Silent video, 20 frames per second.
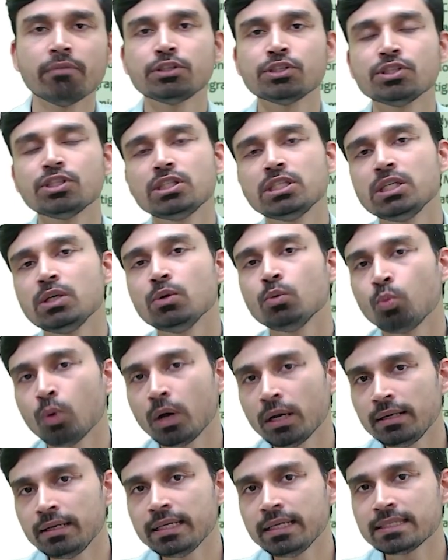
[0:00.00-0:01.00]
which is the
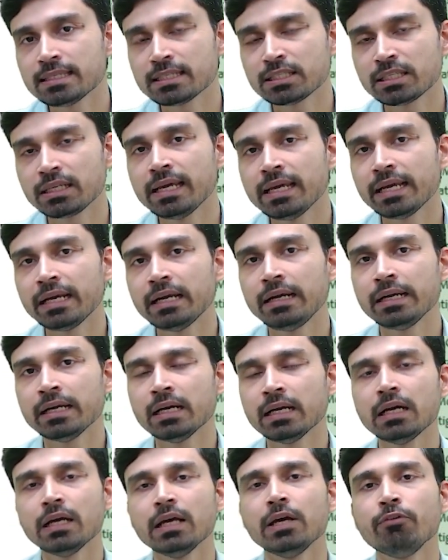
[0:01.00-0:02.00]
only such lake in
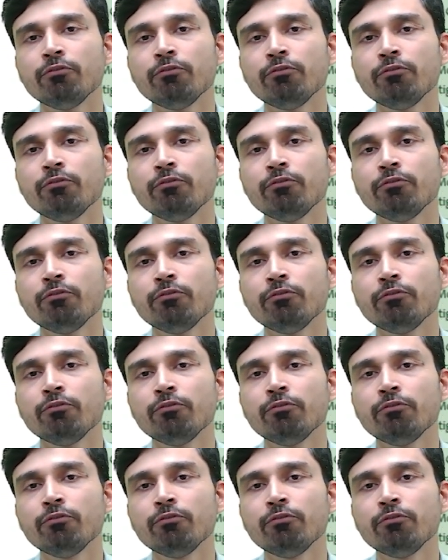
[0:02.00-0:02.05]
India